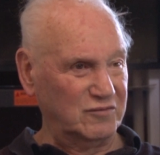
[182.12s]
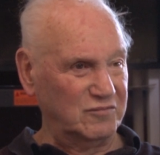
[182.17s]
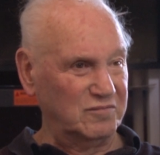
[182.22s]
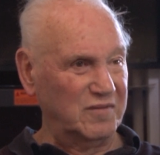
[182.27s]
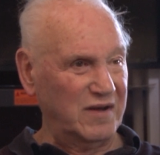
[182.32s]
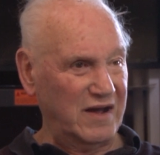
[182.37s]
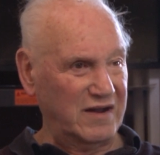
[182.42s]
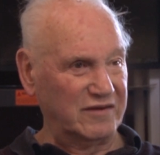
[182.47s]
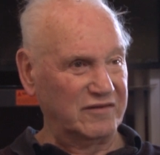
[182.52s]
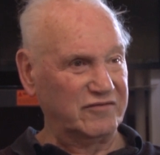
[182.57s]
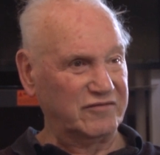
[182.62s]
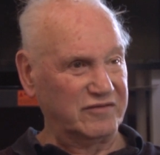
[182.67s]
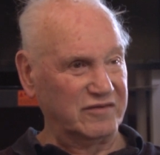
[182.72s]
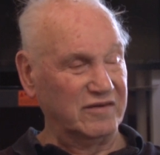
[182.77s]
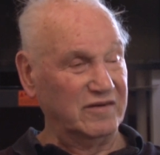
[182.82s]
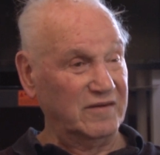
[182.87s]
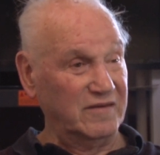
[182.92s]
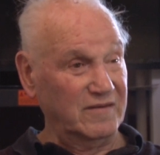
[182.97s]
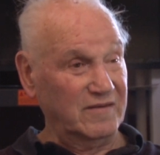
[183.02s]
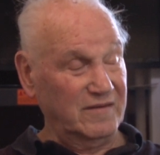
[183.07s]
managed
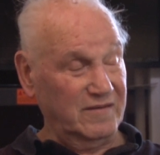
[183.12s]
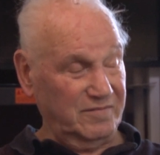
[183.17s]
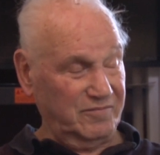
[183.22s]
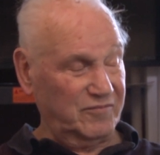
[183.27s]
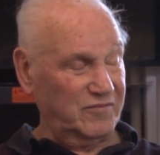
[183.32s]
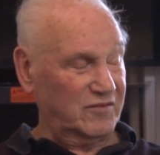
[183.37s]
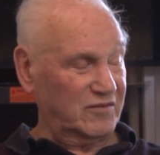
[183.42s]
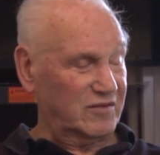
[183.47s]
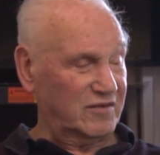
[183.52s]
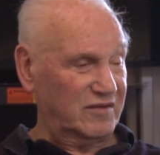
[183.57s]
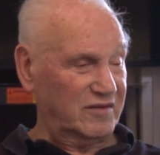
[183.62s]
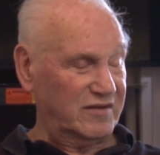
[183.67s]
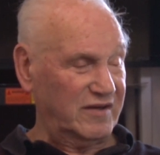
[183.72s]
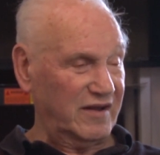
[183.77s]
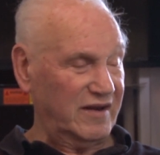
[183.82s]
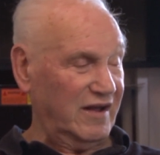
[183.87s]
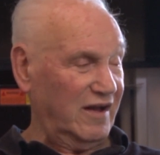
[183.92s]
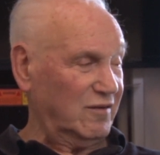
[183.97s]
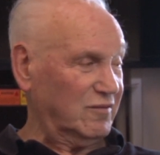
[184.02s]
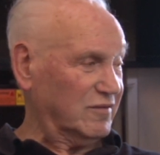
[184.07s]
to
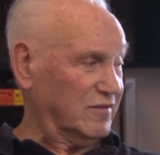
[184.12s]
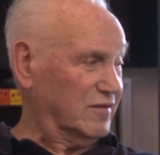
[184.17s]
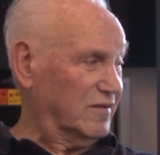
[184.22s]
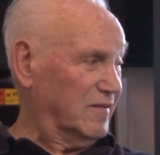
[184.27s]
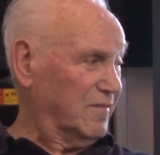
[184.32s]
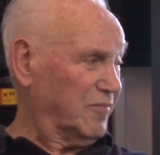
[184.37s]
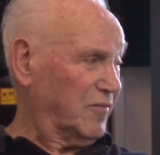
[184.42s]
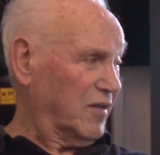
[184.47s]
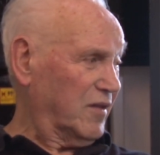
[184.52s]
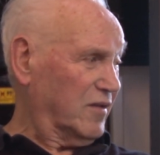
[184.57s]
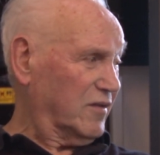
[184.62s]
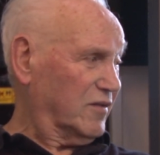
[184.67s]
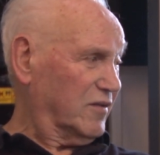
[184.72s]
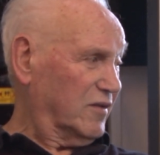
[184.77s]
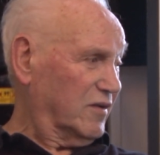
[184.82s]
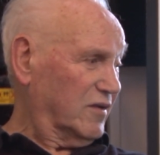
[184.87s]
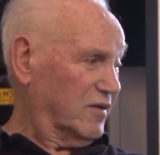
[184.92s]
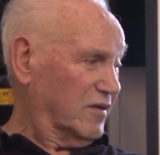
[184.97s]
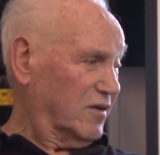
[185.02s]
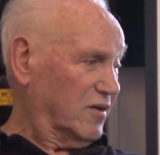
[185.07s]
get out.
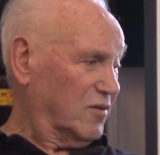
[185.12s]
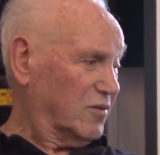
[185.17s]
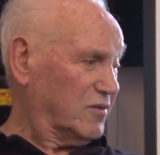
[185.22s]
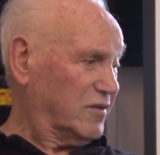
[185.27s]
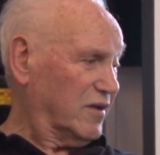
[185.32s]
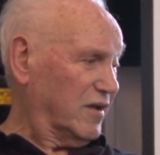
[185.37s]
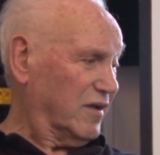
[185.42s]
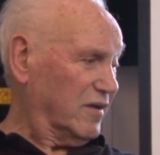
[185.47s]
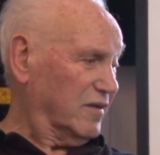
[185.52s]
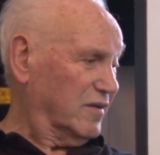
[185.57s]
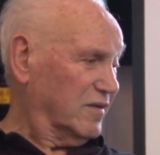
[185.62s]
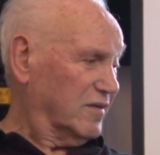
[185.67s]
Okay.